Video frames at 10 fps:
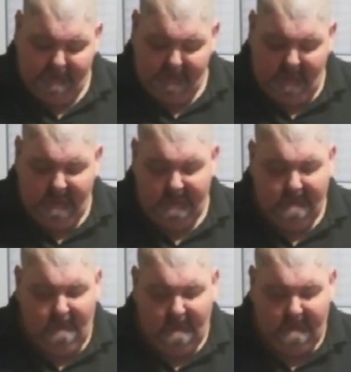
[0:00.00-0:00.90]
giant
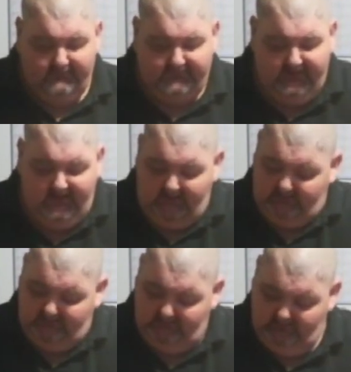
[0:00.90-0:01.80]
orange cat,
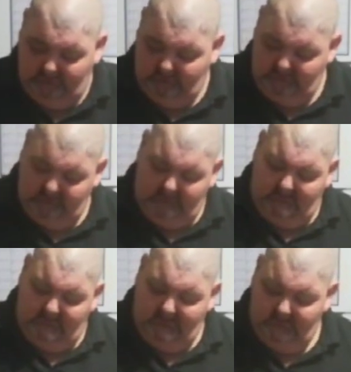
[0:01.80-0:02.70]

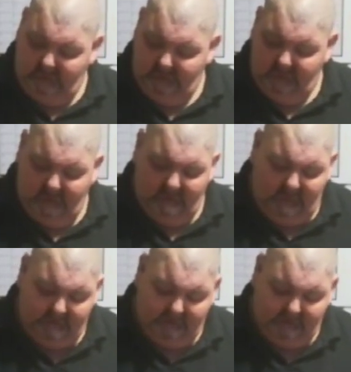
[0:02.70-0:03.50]
and that's